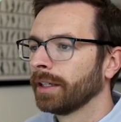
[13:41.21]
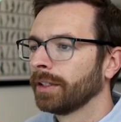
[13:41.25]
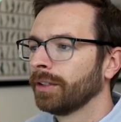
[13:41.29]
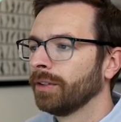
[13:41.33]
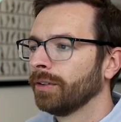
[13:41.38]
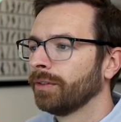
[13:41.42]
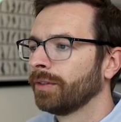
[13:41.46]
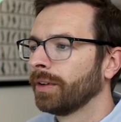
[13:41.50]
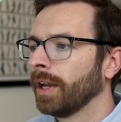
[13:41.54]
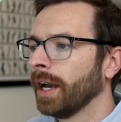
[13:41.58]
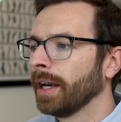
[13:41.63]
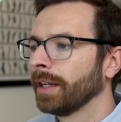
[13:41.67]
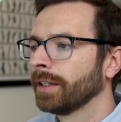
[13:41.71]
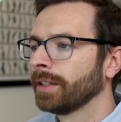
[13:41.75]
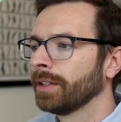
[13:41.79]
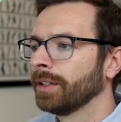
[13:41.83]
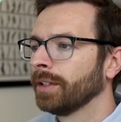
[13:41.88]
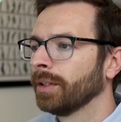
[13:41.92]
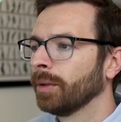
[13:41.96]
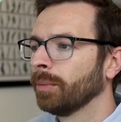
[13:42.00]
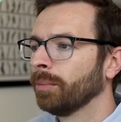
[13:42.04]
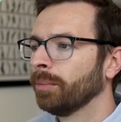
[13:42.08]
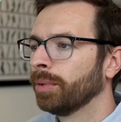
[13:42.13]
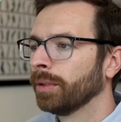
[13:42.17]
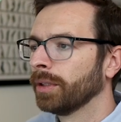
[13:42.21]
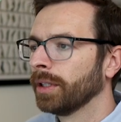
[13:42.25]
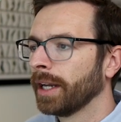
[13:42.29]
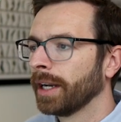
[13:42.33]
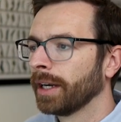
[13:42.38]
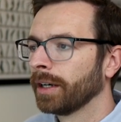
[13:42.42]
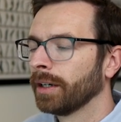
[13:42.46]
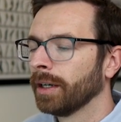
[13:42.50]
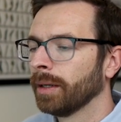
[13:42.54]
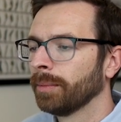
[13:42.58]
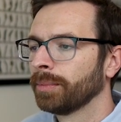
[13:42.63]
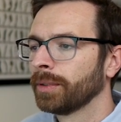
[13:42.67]
You've got,
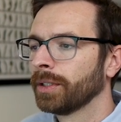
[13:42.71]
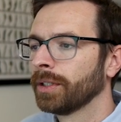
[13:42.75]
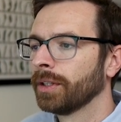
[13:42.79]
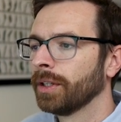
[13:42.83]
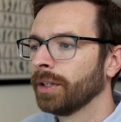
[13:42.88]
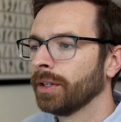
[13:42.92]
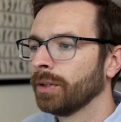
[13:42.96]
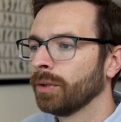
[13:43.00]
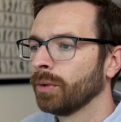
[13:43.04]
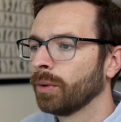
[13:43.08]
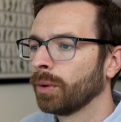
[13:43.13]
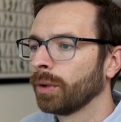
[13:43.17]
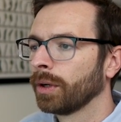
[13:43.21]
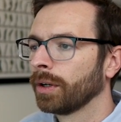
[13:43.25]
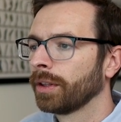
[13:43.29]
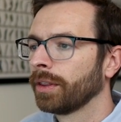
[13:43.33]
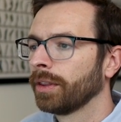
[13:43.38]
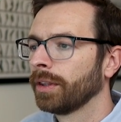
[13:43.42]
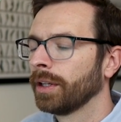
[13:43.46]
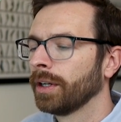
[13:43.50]
Blair up to the north